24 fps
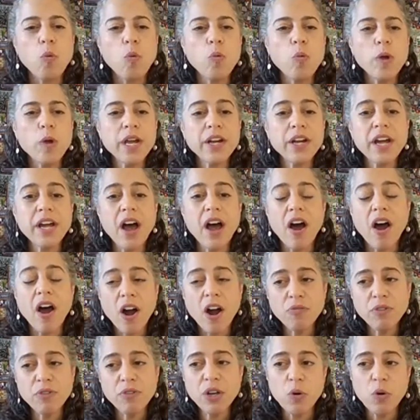We
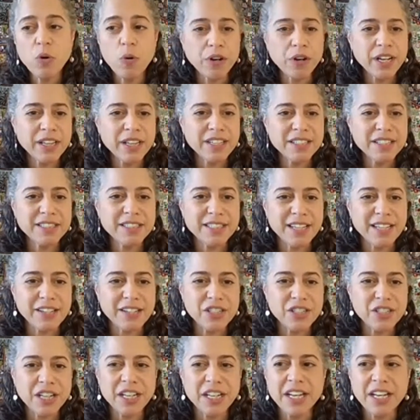are recording this
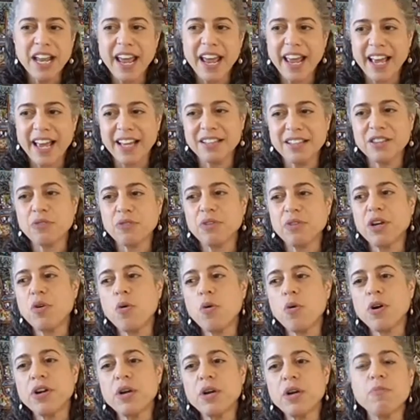session and the
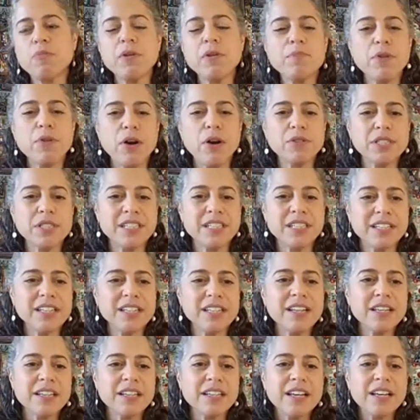recording will be posted
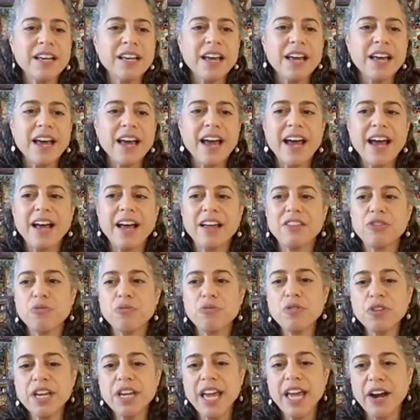uh,
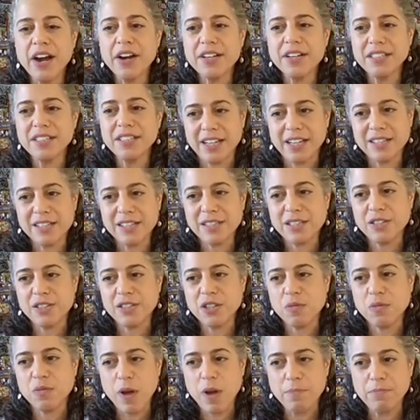through the Garrison
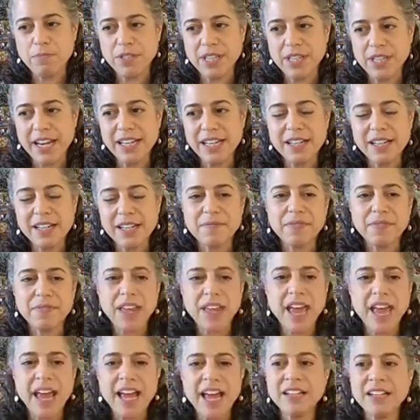Institute website
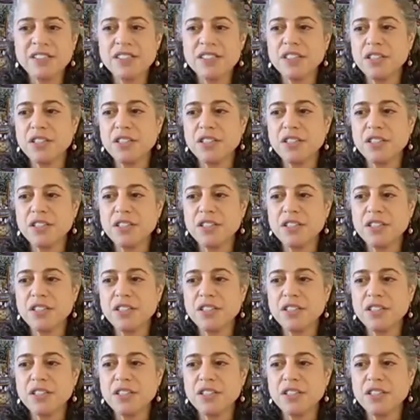and